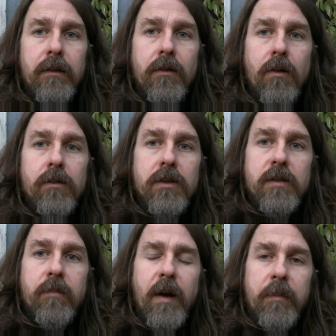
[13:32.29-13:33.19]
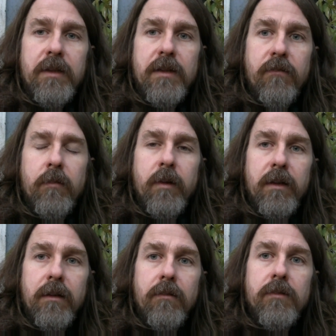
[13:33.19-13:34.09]
You're all just puppets.
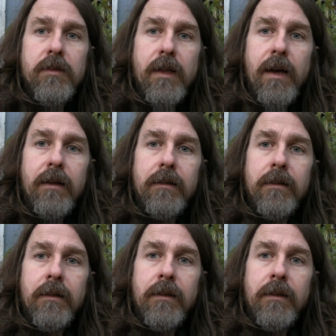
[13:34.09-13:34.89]
Everybody knows that.